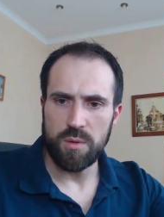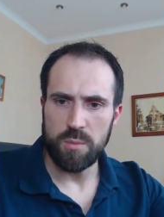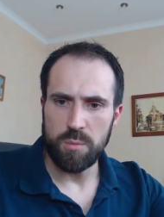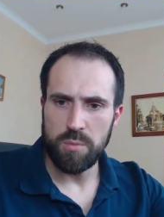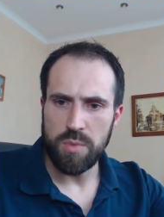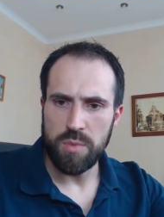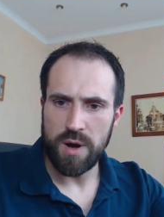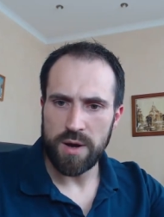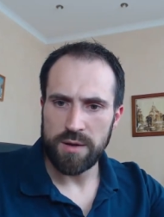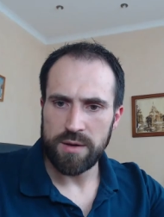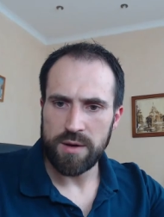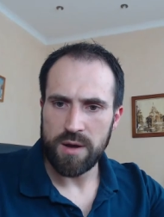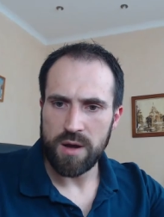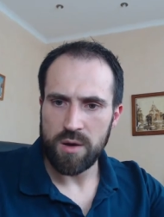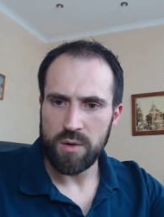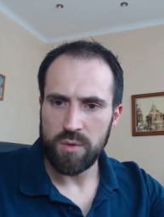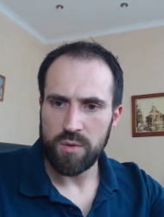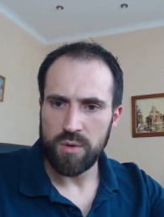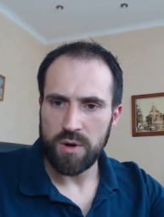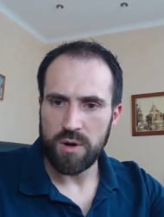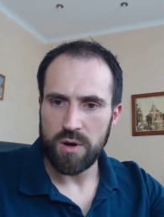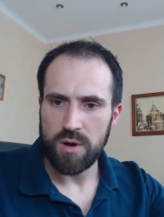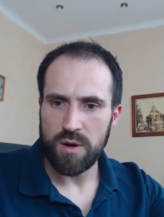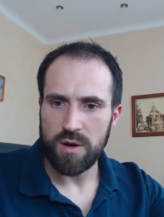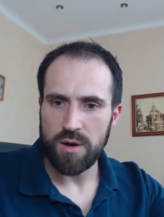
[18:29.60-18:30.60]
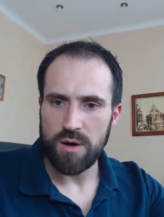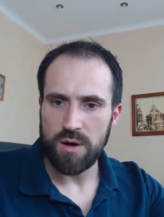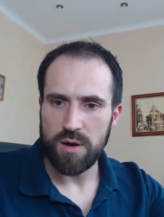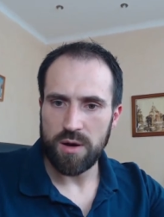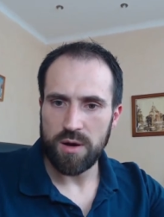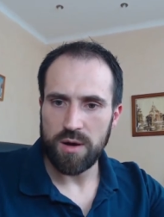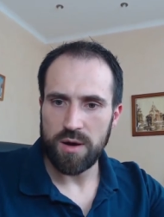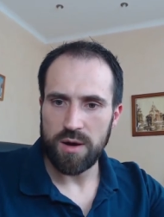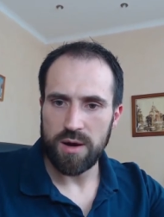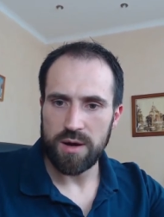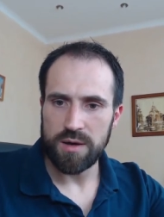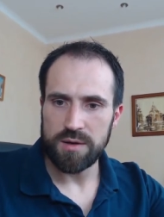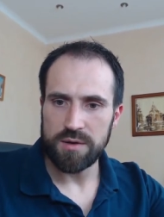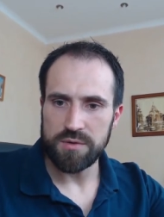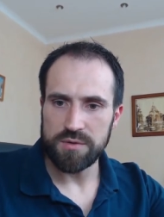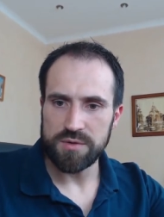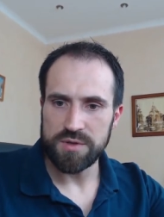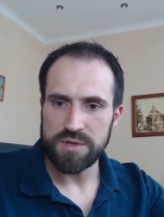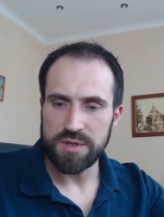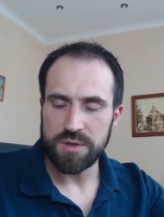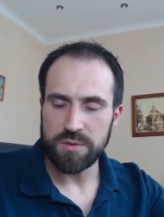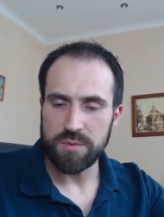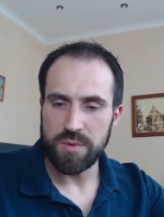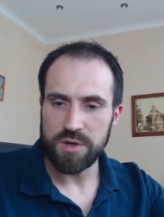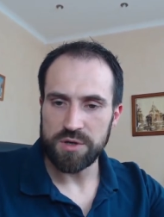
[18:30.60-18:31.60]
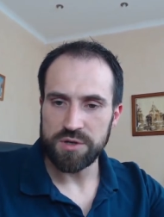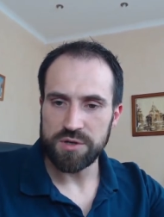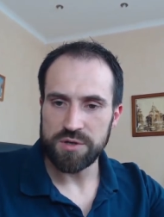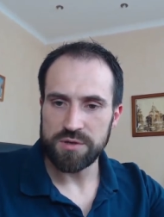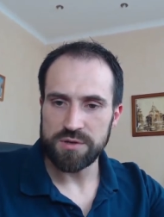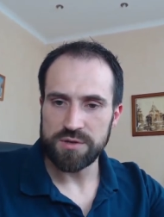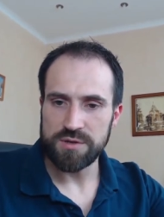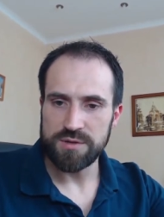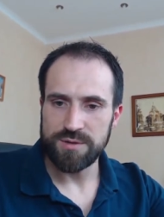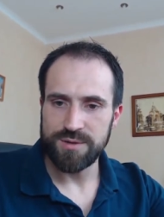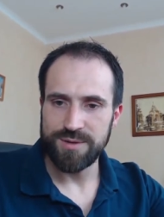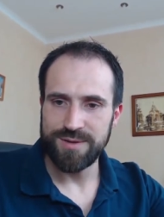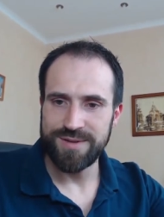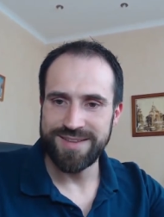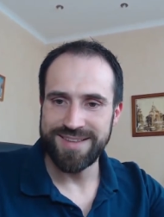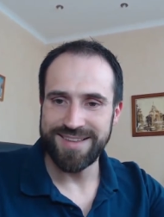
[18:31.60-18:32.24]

By now, I don't see questions,